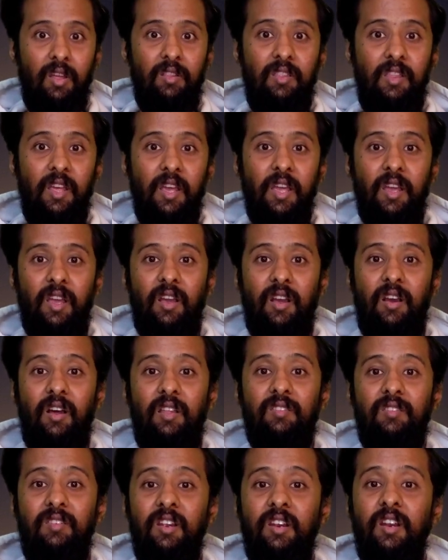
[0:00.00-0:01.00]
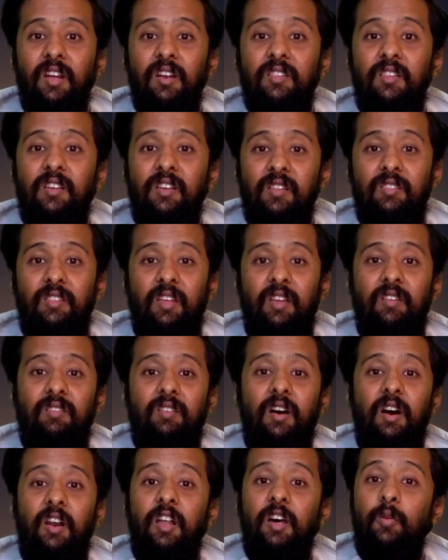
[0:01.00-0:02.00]
they consider these things
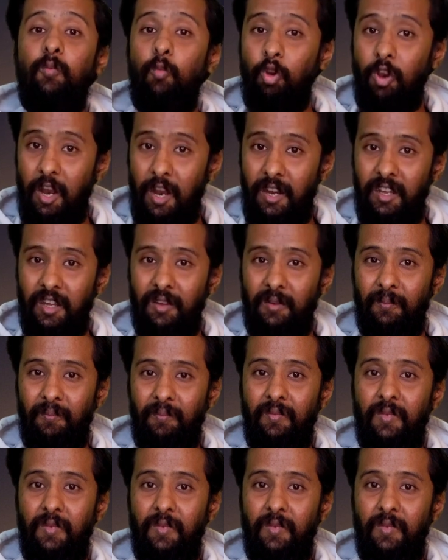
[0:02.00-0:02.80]
under moonlighting.